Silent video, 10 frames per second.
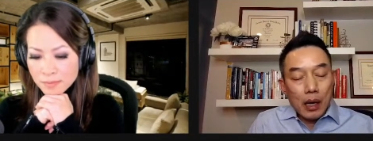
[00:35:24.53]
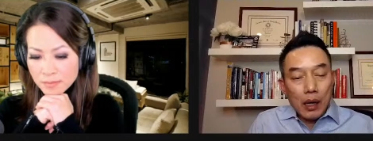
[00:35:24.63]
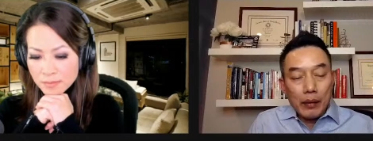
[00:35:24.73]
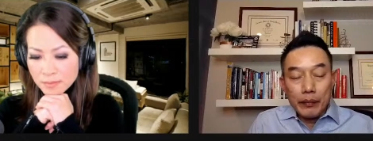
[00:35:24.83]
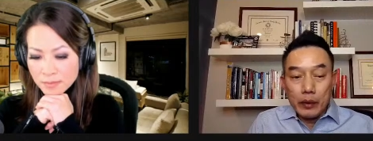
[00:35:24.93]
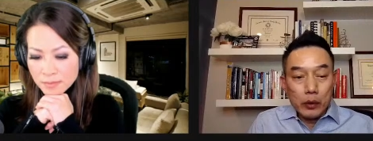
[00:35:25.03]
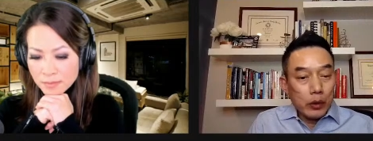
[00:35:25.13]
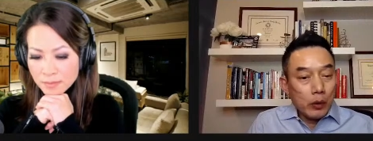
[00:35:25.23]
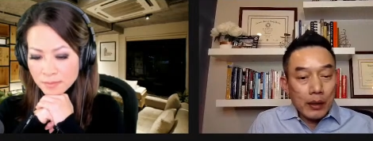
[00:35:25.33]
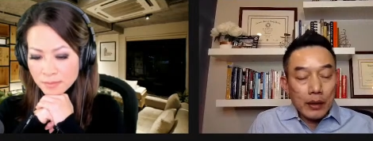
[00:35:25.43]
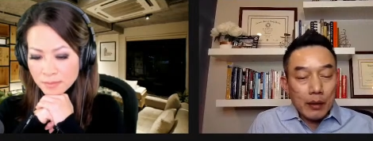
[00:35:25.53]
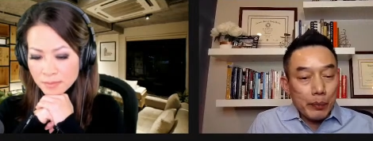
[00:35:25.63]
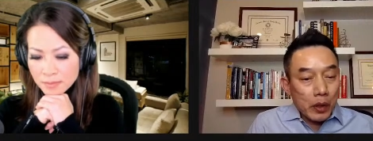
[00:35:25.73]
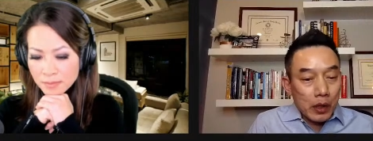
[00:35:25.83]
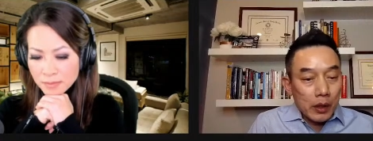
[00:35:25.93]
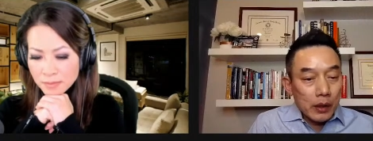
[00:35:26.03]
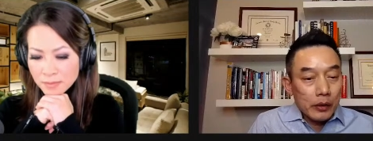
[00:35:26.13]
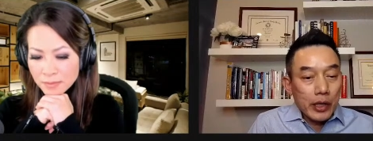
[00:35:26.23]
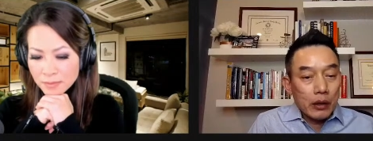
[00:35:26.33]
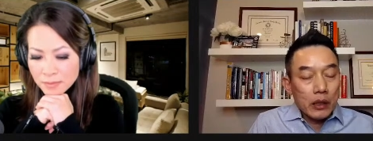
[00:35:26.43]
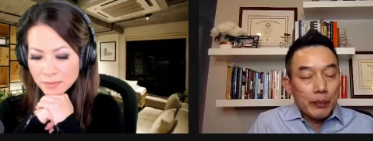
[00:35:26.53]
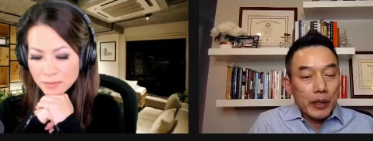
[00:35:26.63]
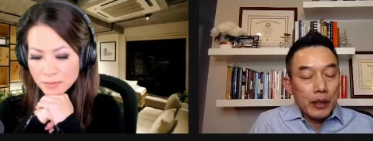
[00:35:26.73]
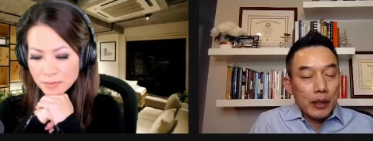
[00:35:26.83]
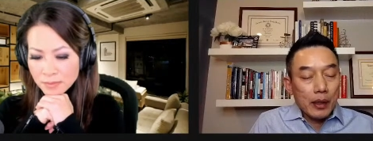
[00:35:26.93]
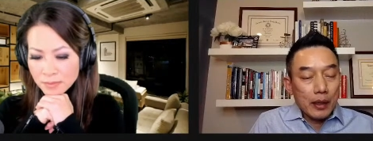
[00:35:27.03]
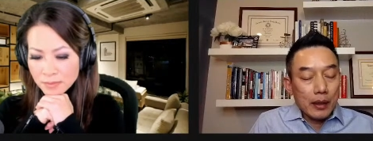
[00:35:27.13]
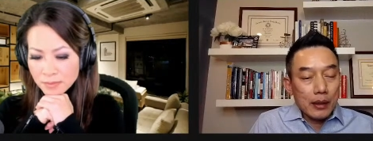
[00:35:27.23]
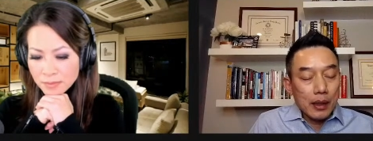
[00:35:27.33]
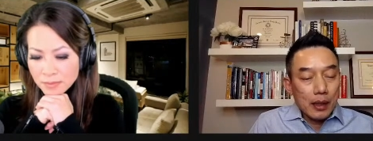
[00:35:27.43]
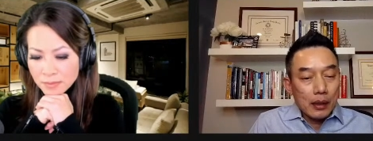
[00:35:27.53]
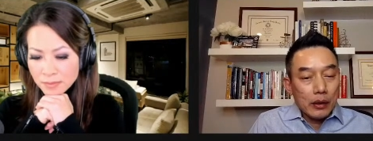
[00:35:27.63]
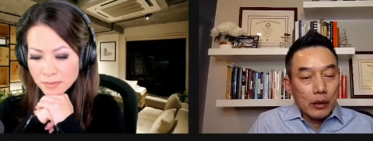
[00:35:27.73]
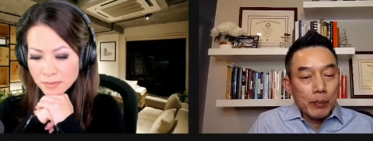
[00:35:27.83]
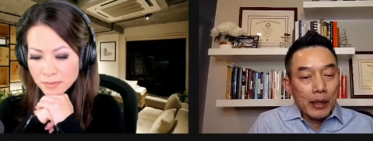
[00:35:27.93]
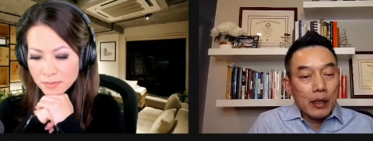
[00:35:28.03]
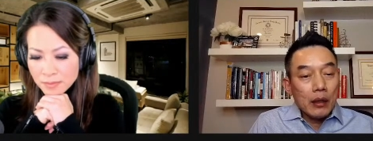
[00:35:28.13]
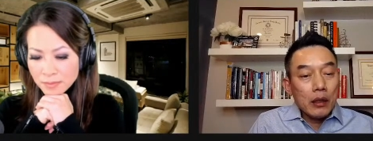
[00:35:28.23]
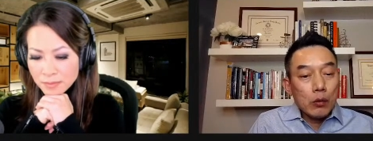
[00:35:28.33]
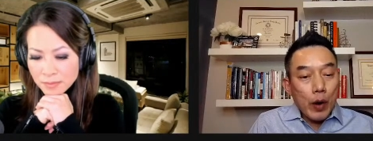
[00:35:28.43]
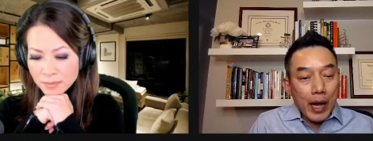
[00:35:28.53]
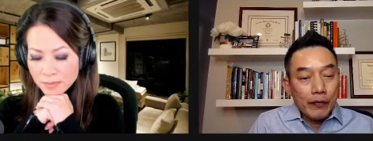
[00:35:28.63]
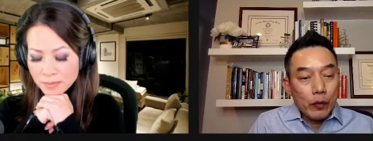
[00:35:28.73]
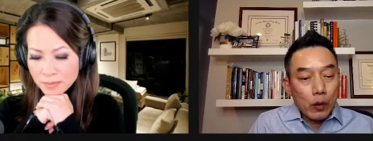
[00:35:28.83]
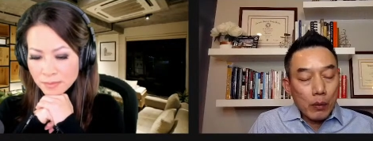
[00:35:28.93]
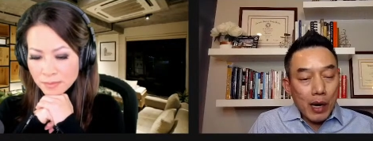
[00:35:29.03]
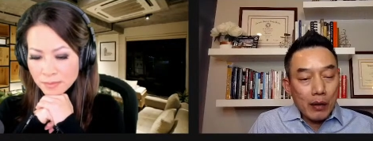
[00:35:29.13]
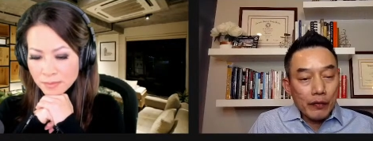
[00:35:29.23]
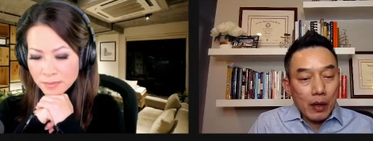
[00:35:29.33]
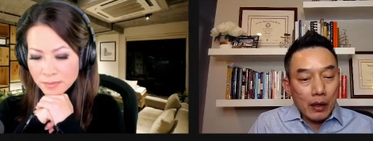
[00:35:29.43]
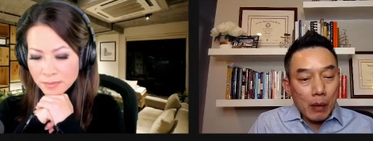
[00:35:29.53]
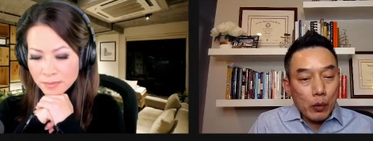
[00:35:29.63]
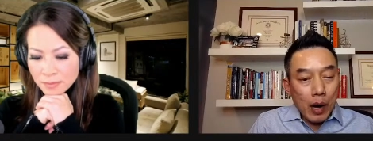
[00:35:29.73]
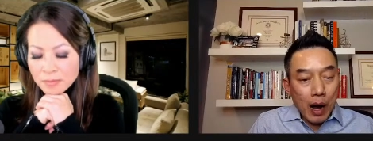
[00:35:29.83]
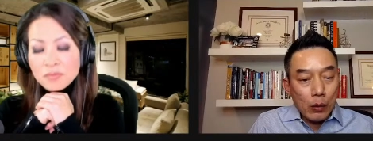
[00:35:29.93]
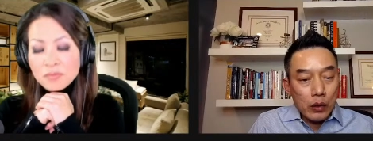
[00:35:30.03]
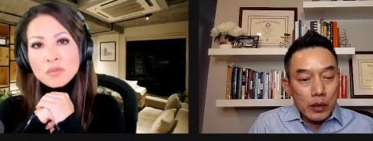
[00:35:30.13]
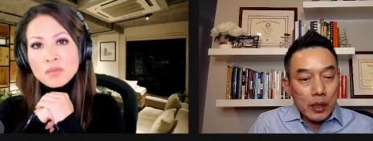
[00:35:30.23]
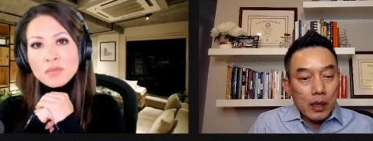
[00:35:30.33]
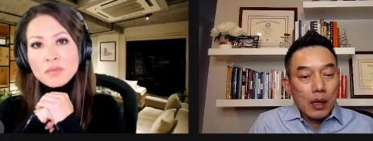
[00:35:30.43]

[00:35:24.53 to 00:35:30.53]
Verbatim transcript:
Speaker 1: uh, you do not get burned. Generally speaking, is you might get a little red for about a couple hours.